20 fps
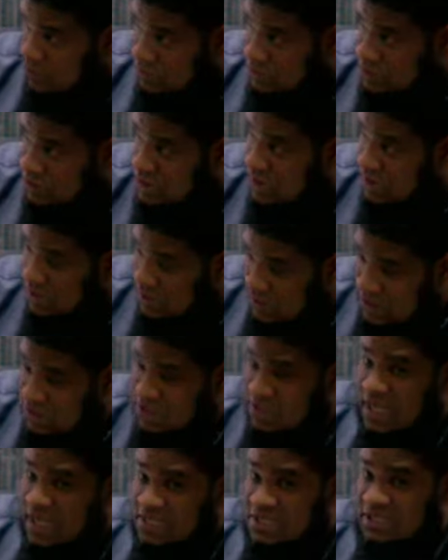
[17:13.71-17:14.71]
position.
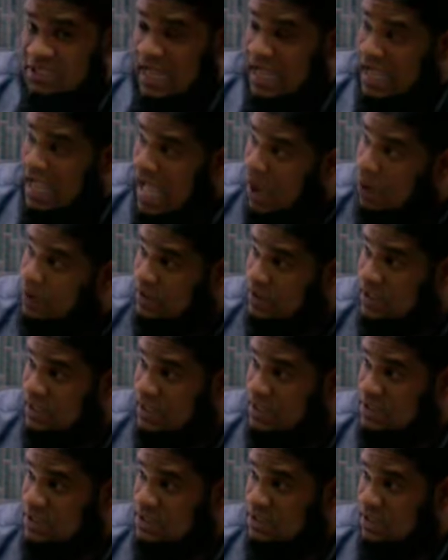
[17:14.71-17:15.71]
It stays like how it
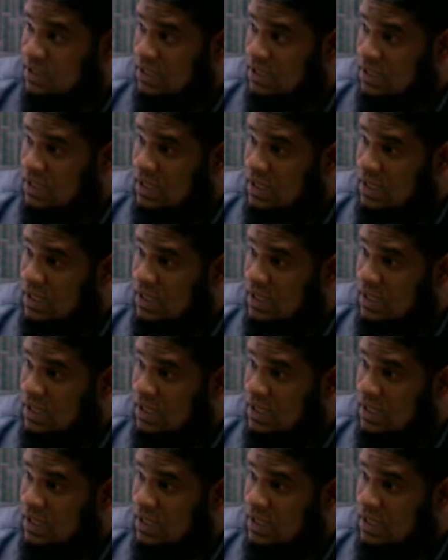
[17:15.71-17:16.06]
is.